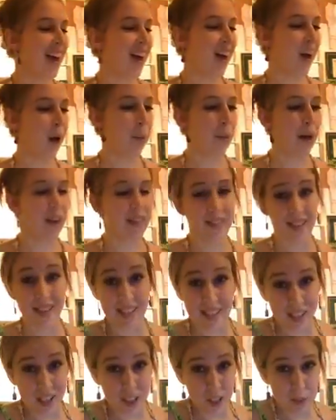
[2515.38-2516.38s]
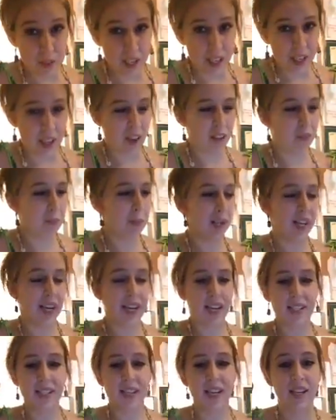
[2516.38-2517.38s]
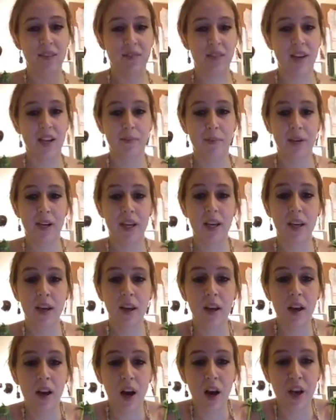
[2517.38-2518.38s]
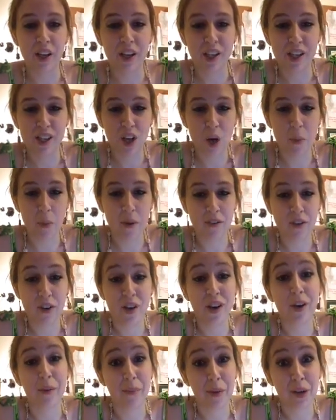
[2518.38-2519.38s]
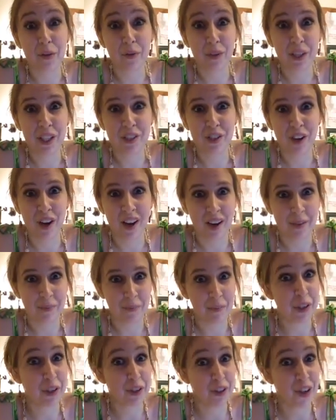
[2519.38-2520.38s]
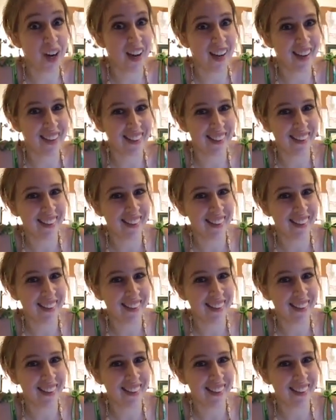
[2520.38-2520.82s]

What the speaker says: I think that should be enough, but like I said, if anybody, are you going to scope after dinner? I'm going to really try. I'm going to try.